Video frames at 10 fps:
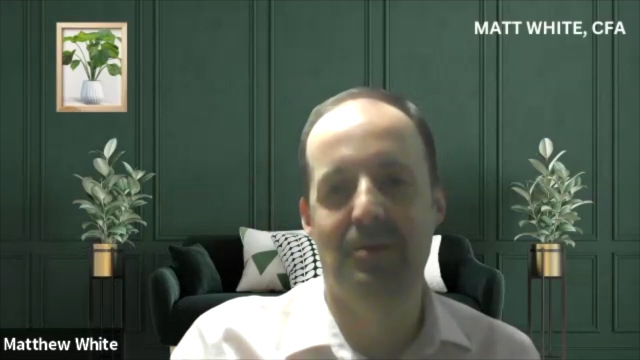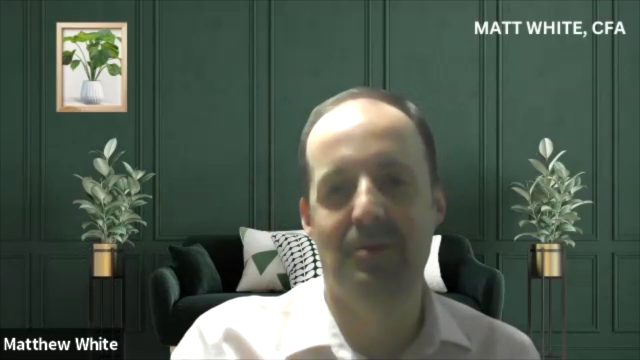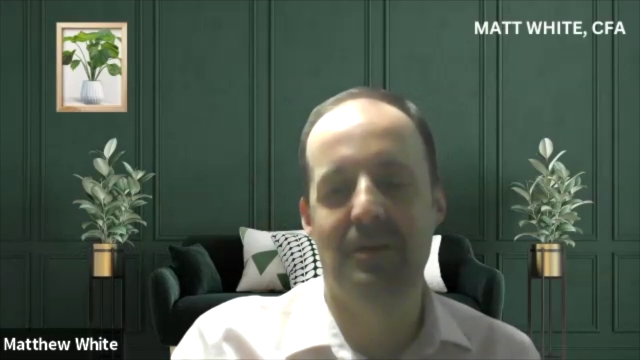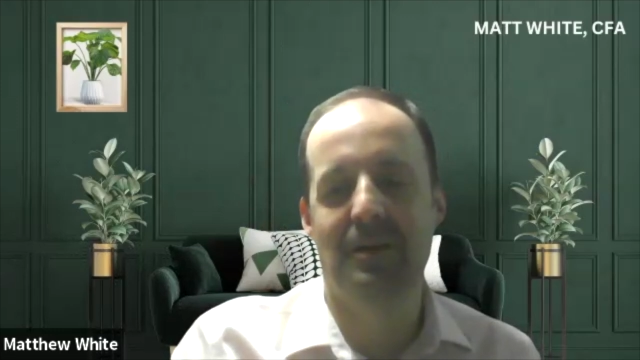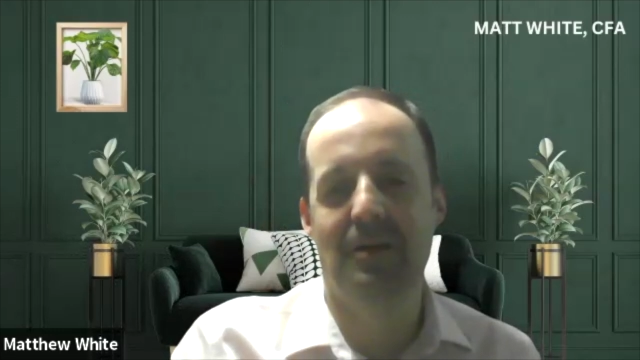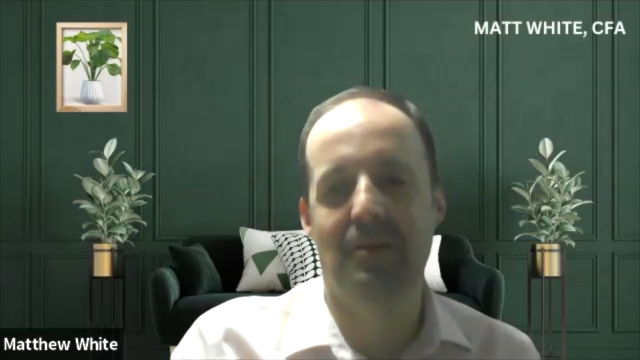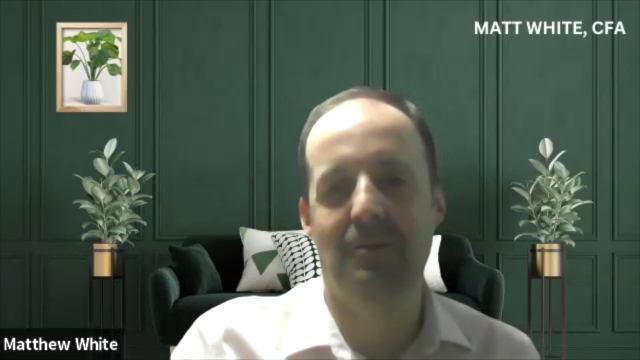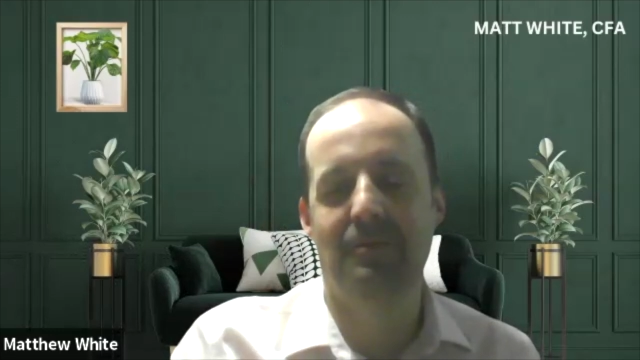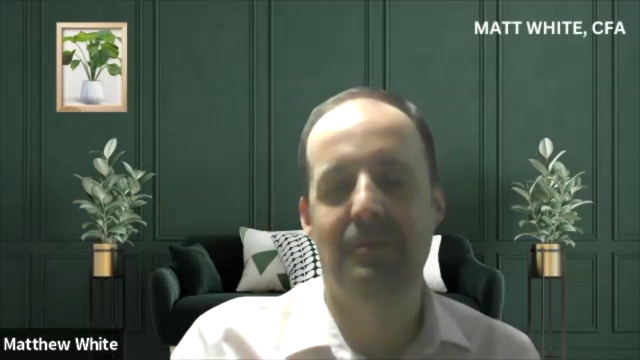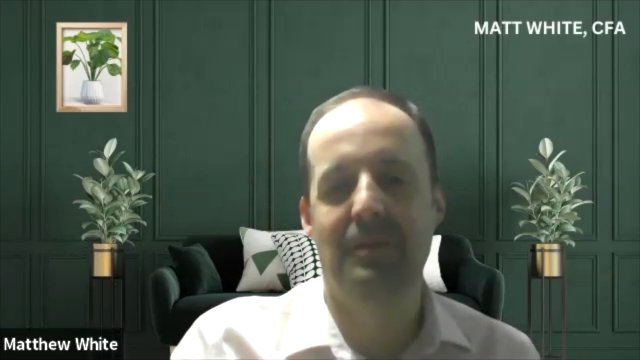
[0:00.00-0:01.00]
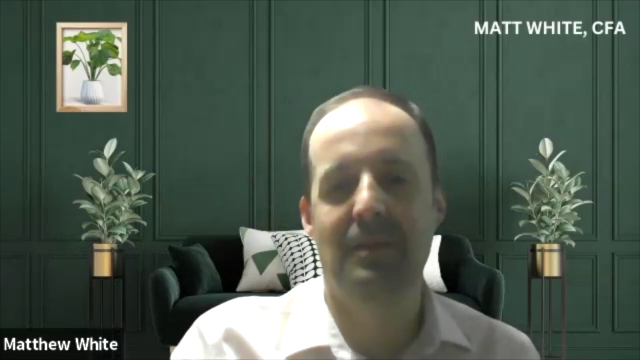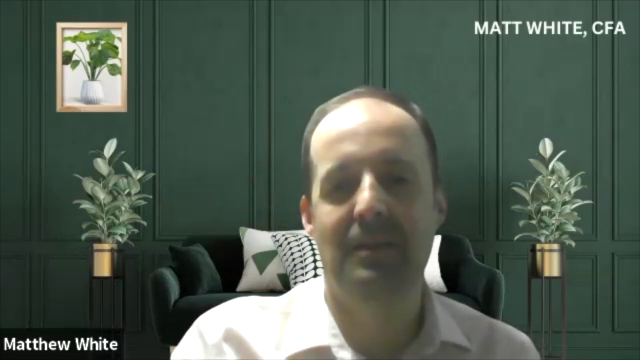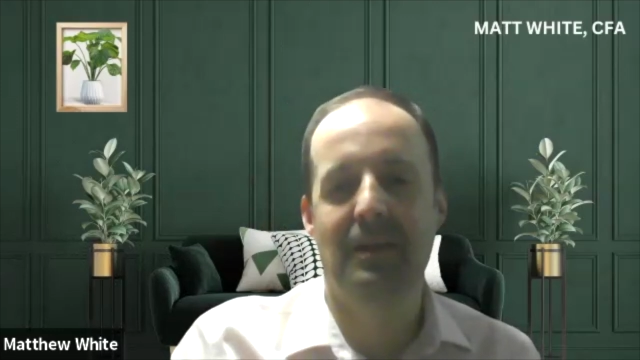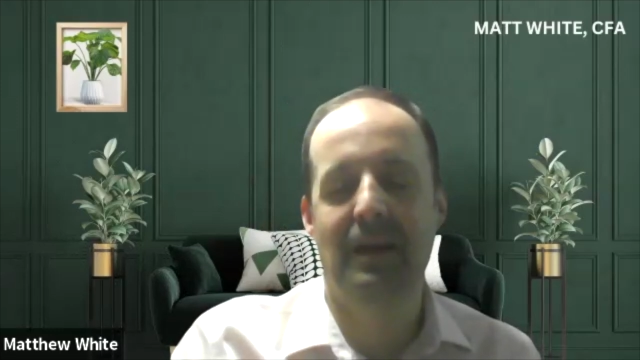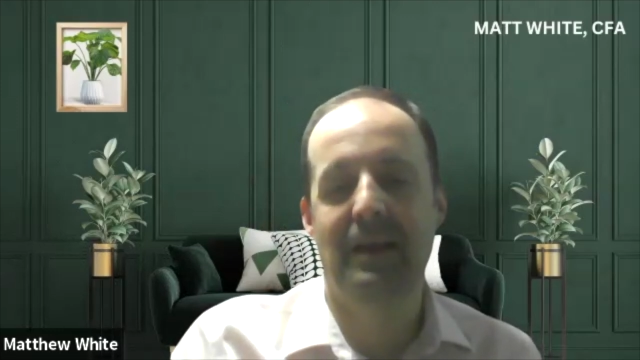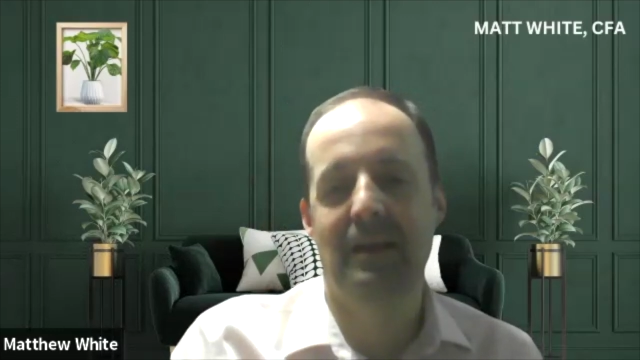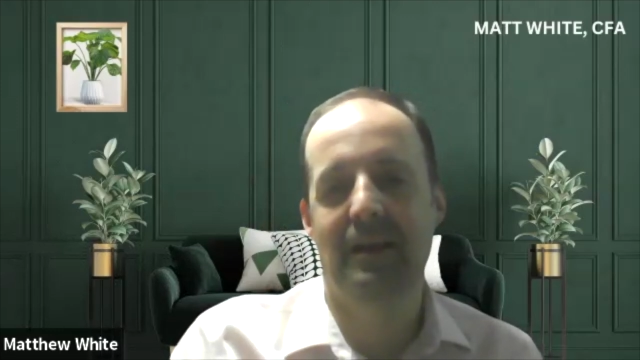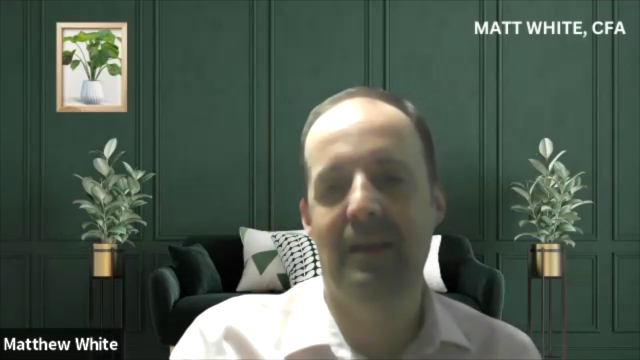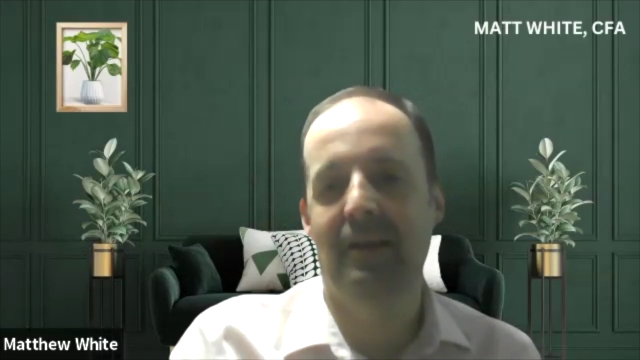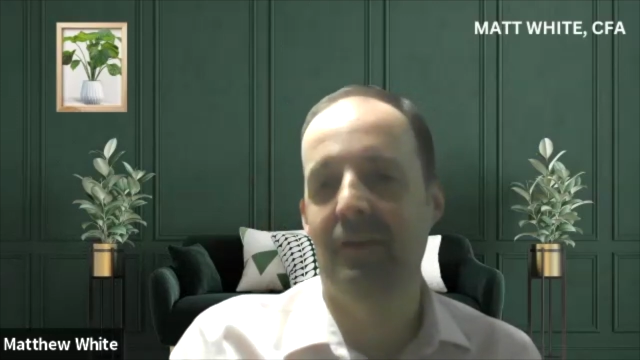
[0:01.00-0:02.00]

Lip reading: So, I get